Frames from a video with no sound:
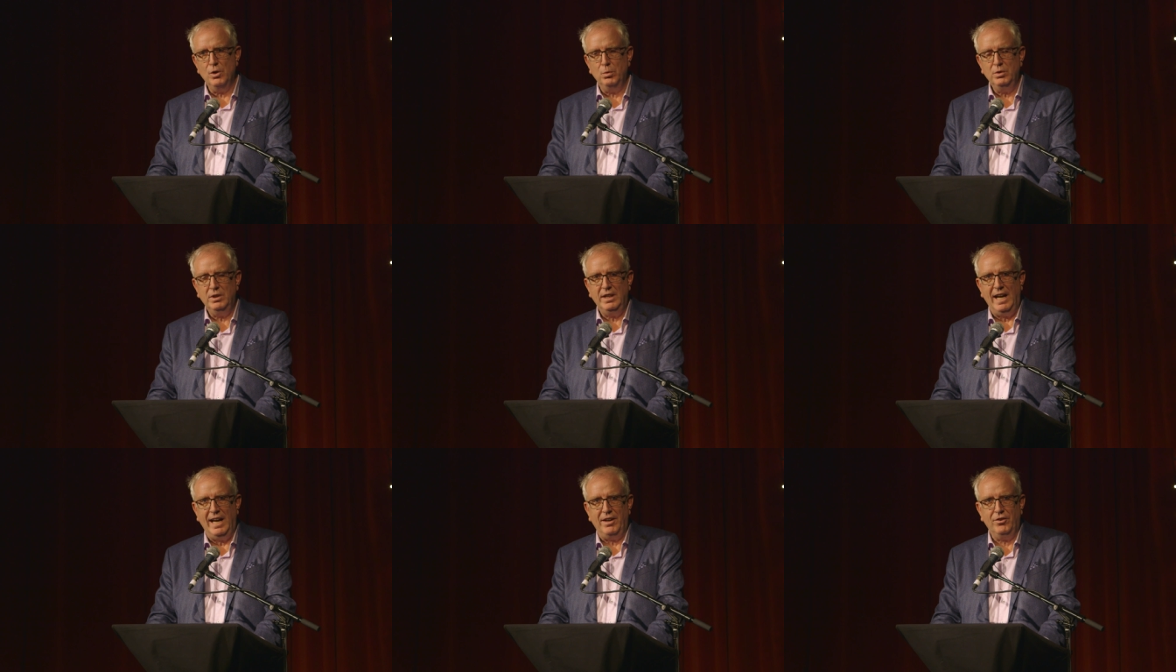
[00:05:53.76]

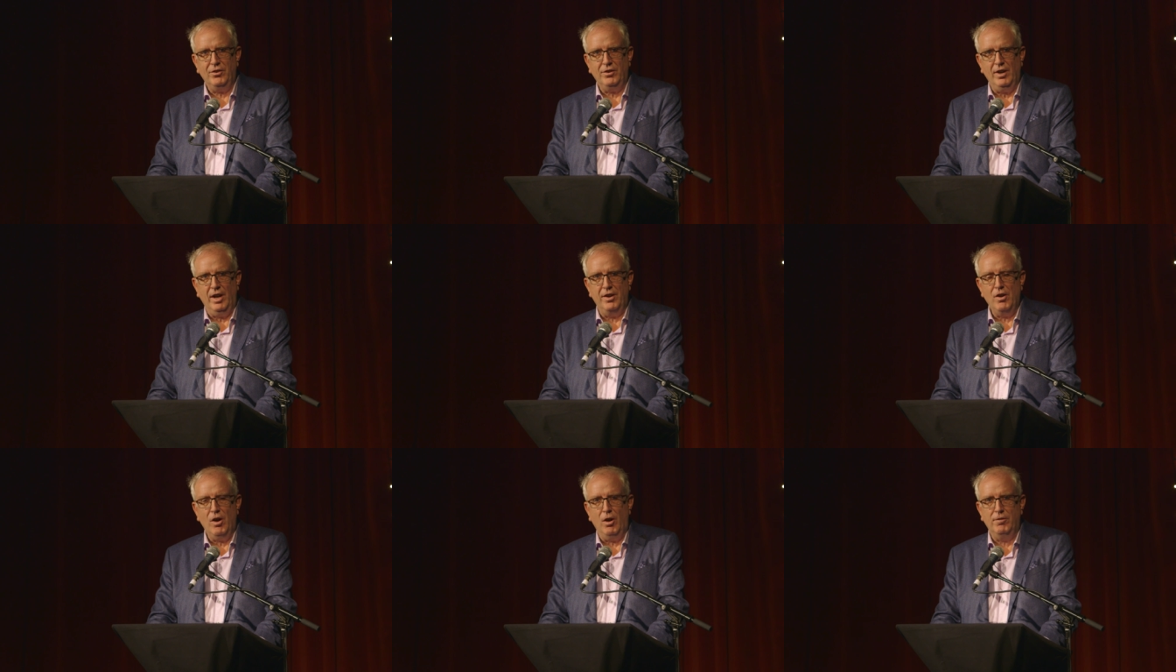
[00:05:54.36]
don't get
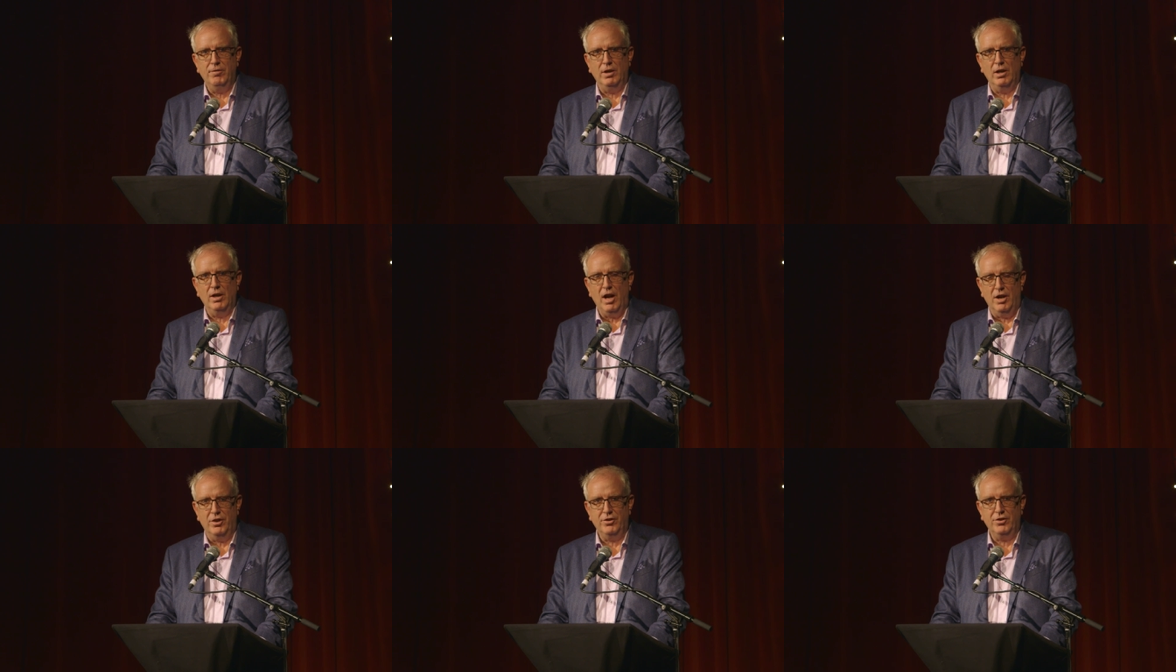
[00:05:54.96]
an awful
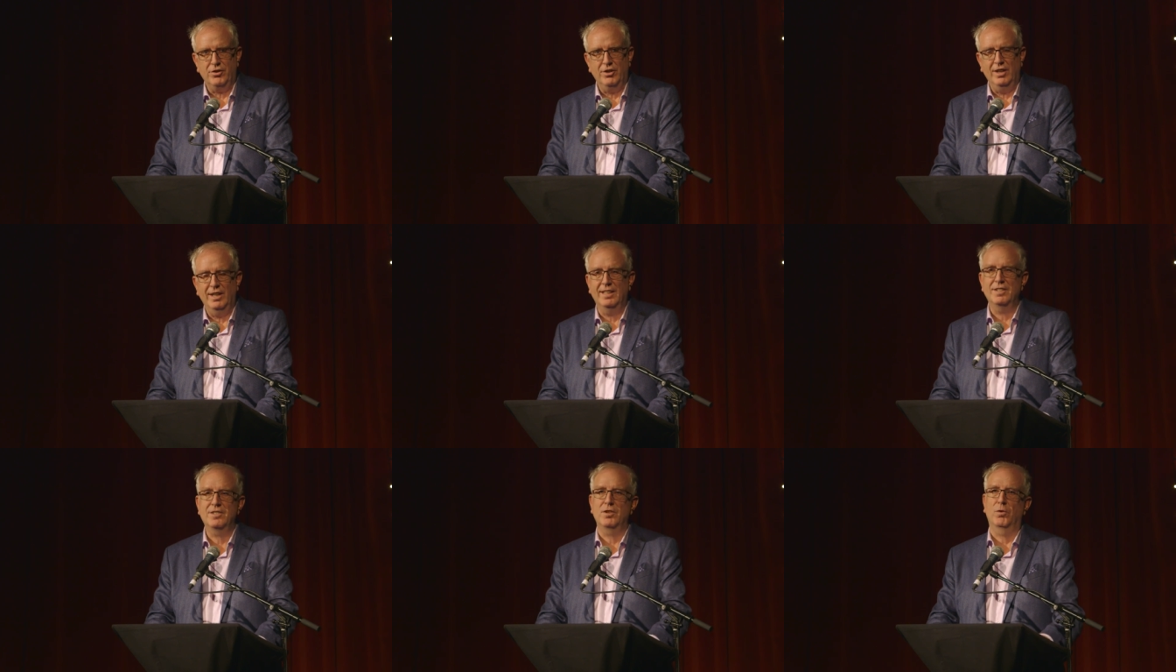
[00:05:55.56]
lot
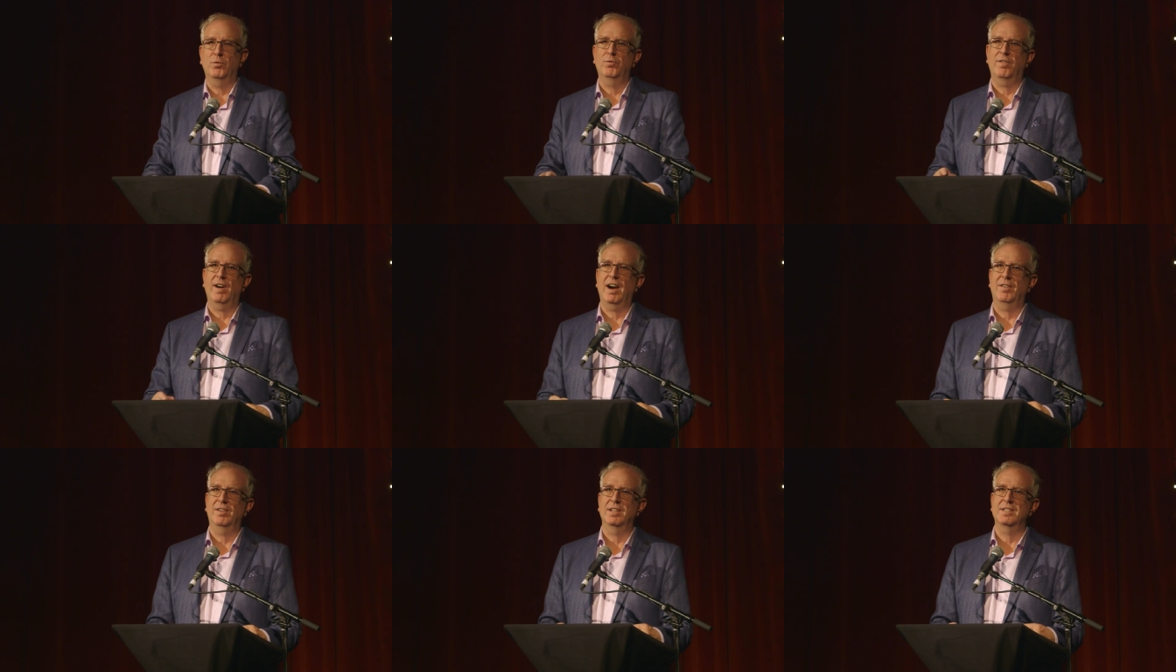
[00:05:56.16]

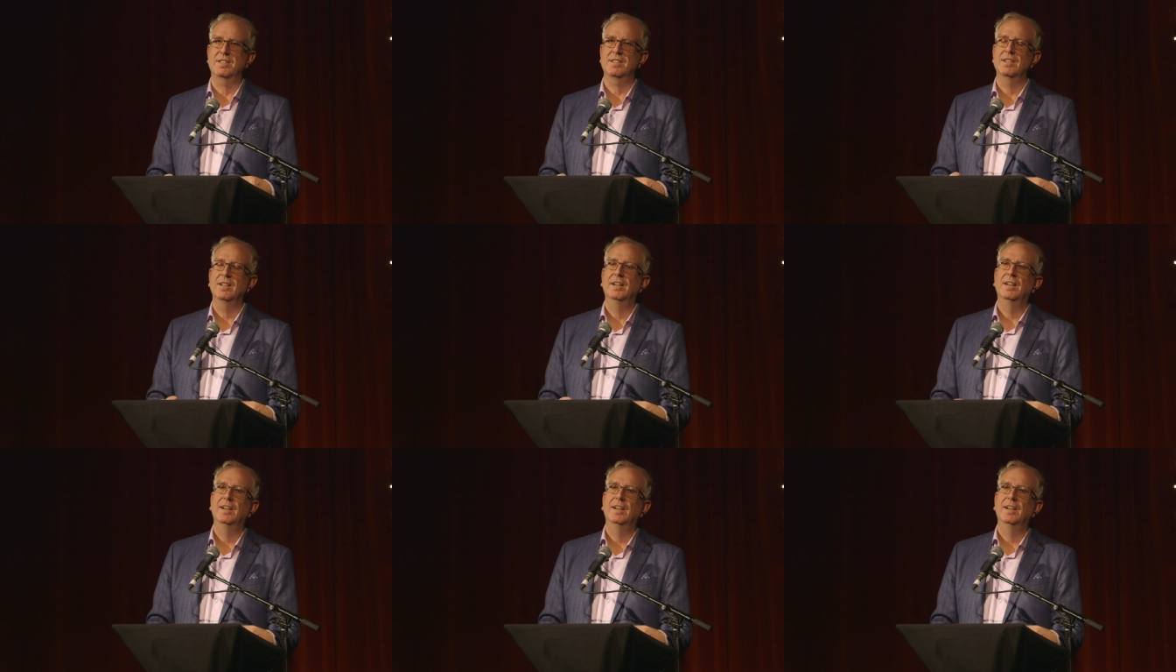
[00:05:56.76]
insofar as